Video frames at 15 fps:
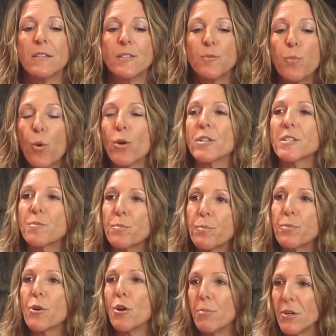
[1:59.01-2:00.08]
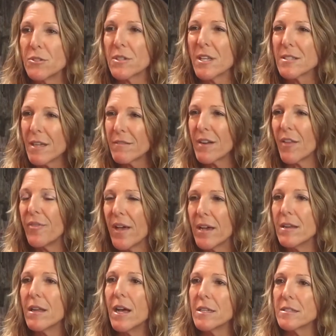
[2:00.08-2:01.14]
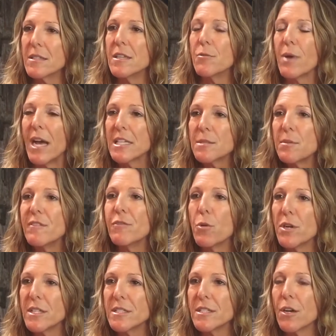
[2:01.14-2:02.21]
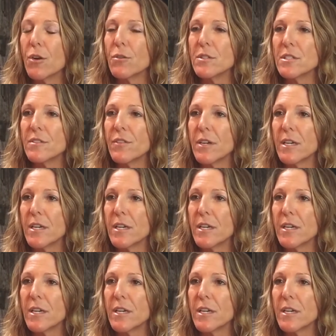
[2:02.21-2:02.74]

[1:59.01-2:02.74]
sports promos because I've got that husky, raspy voice, so it's